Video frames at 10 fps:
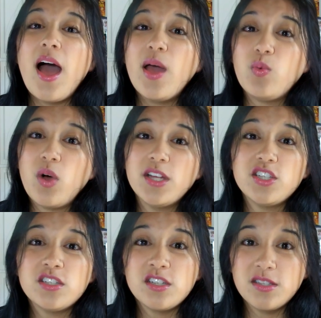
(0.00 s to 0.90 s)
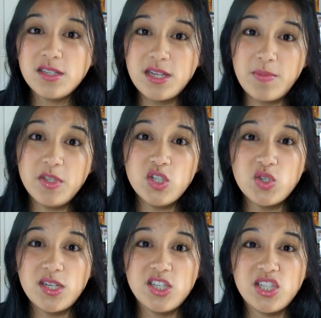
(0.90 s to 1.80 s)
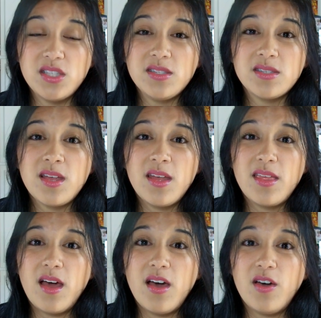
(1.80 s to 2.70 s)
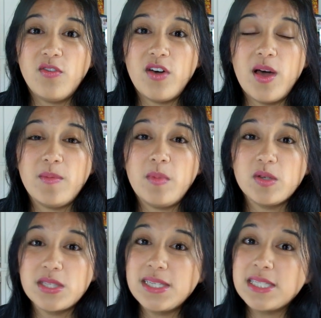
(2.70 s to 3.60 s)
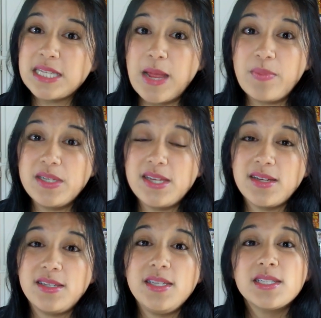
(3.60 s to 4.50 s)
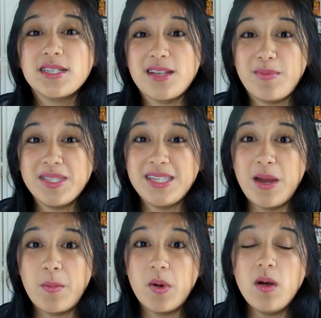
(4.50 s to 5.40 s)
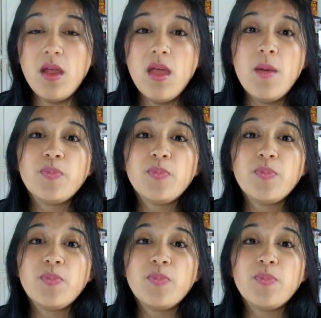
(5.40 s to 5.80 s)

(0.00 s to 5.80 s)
I watched the demonstrations of mostly stamping techniques because I'm a stamper.